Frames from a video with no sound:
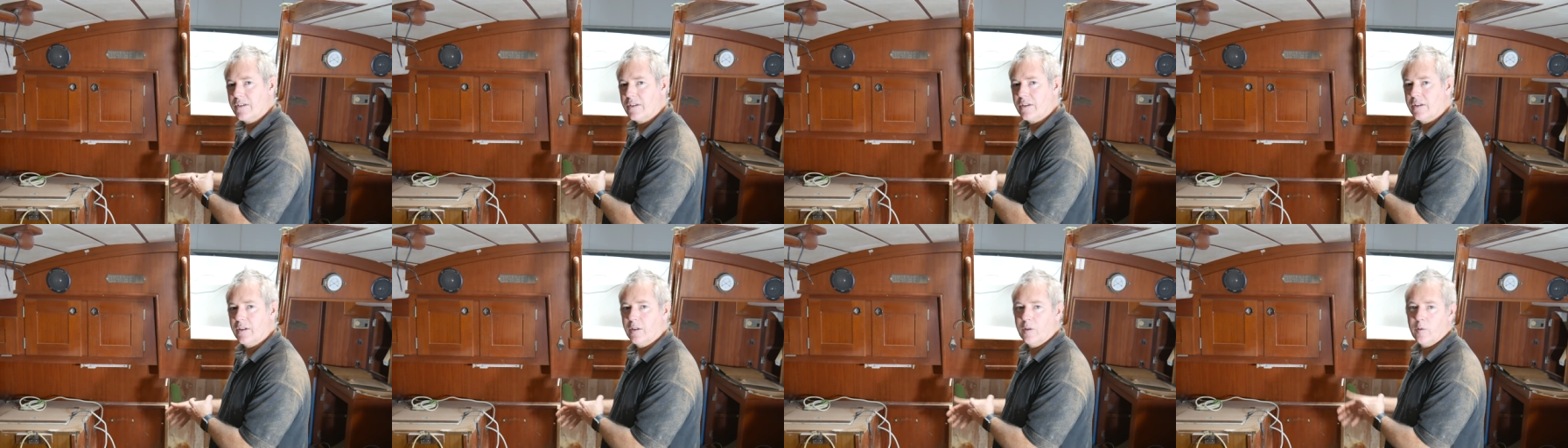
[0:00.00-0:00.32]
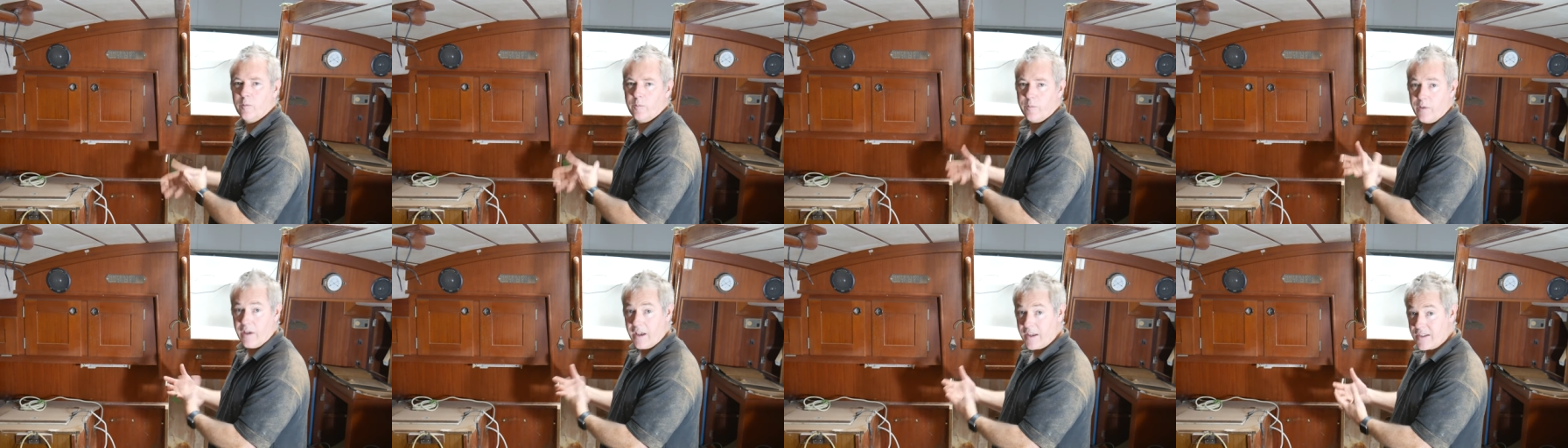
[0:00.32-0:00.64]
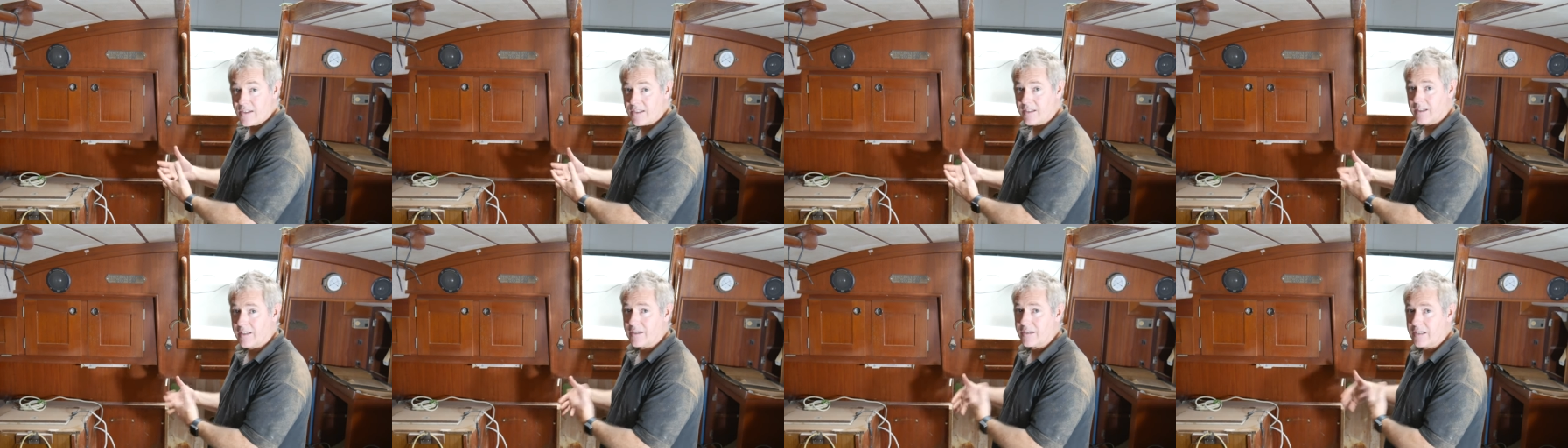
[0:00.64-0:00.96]
the
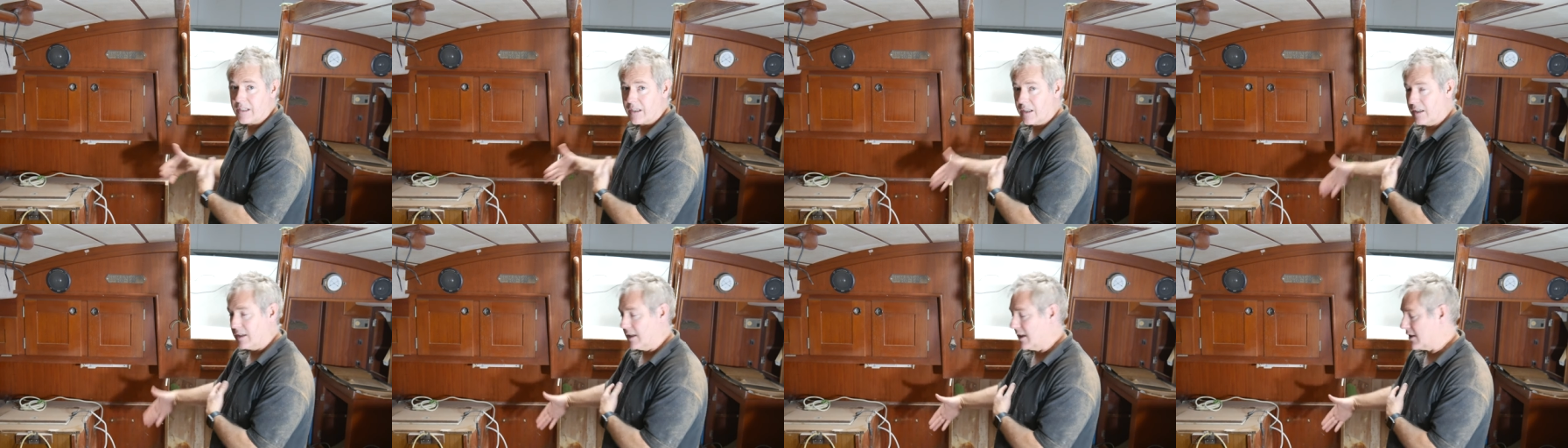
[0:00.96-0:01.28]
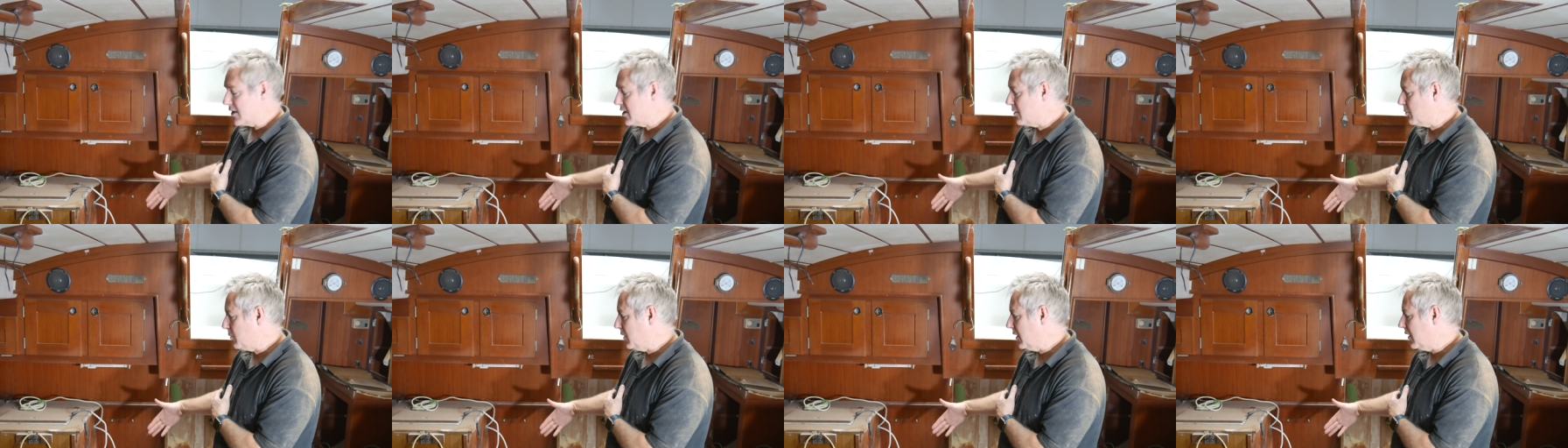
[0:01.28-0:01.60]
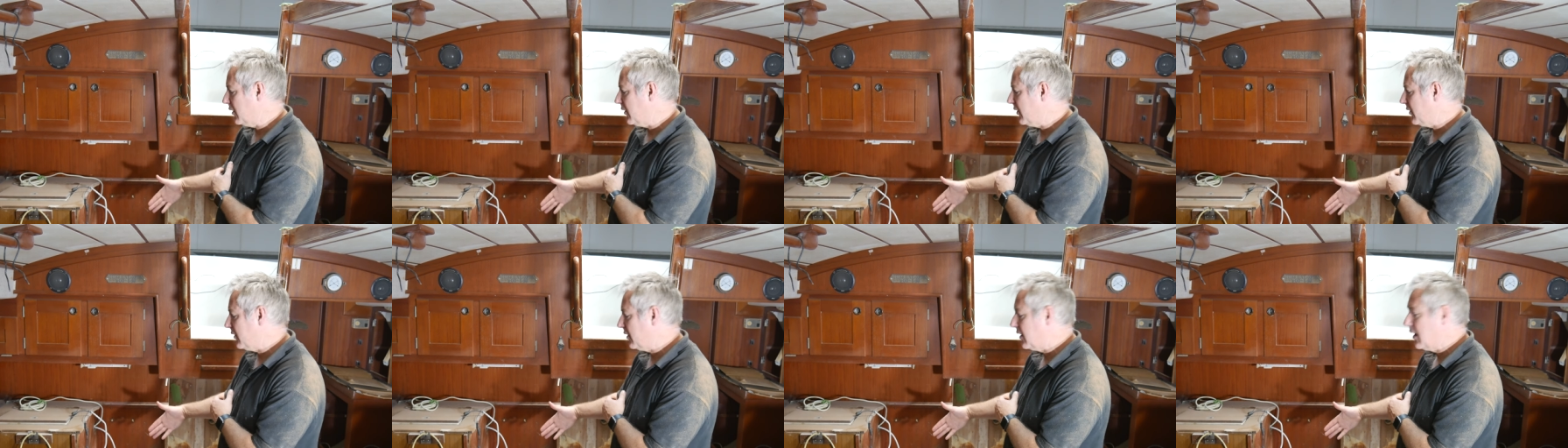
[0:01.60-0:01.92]
fastenings to the next
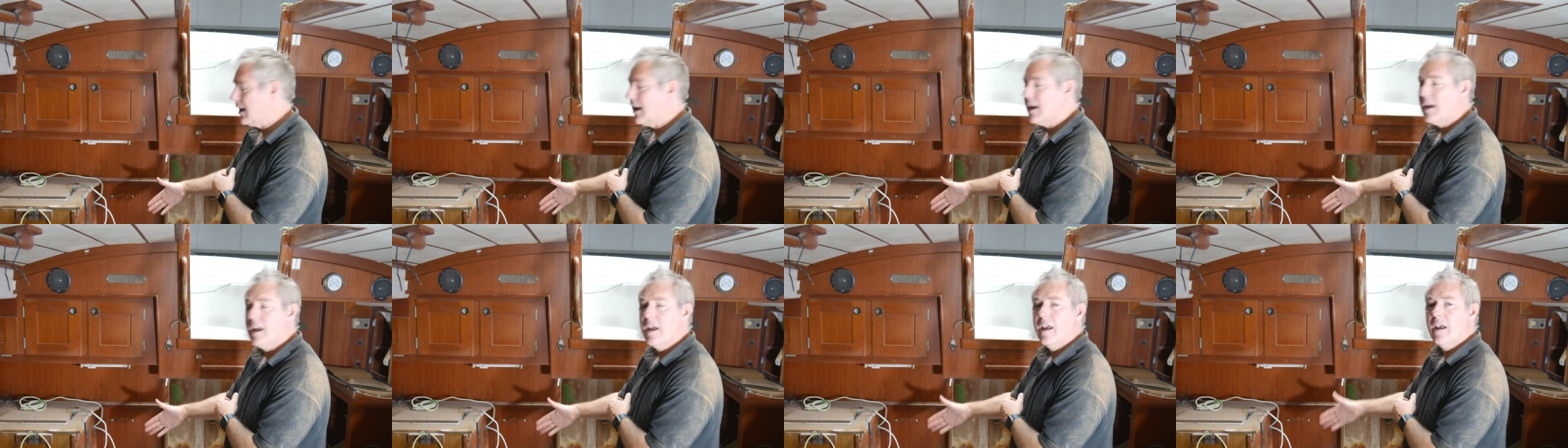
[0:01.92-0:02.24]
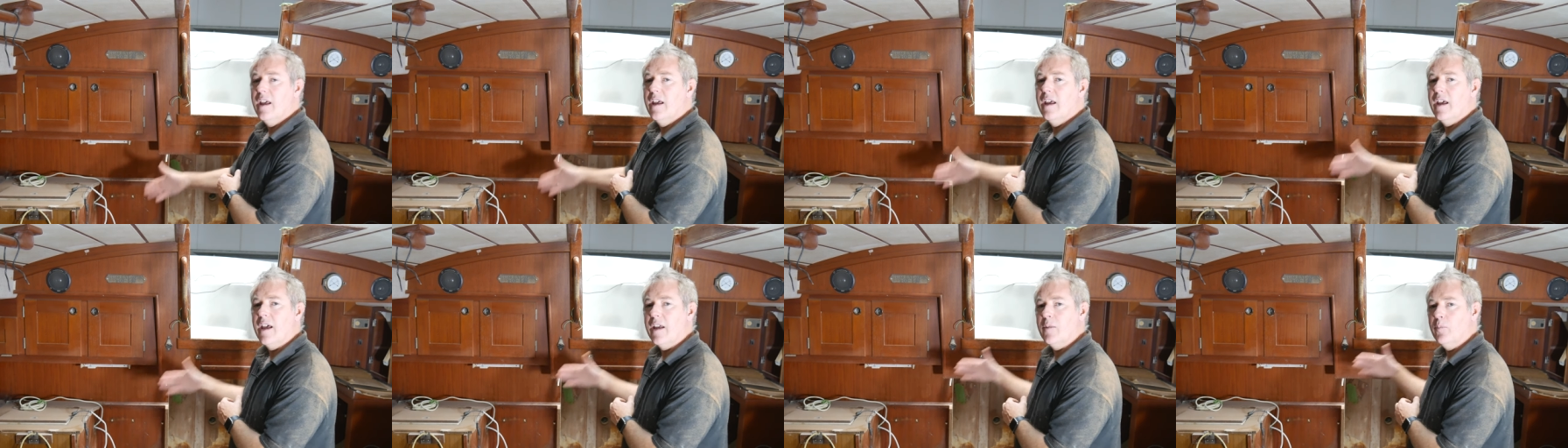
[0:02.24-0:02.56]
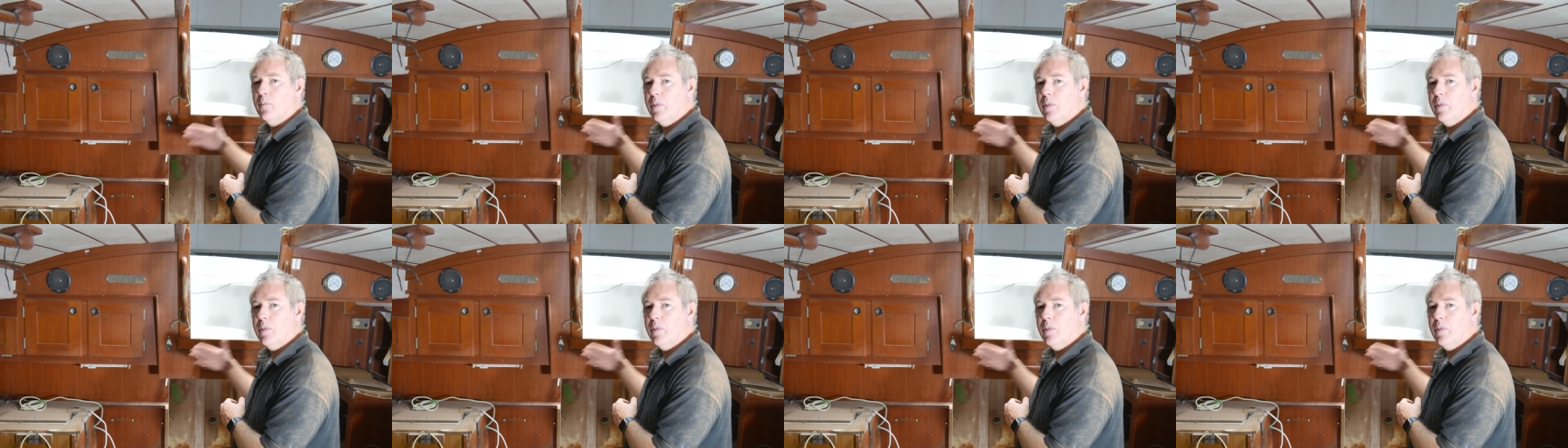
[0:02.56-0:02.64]
piece. And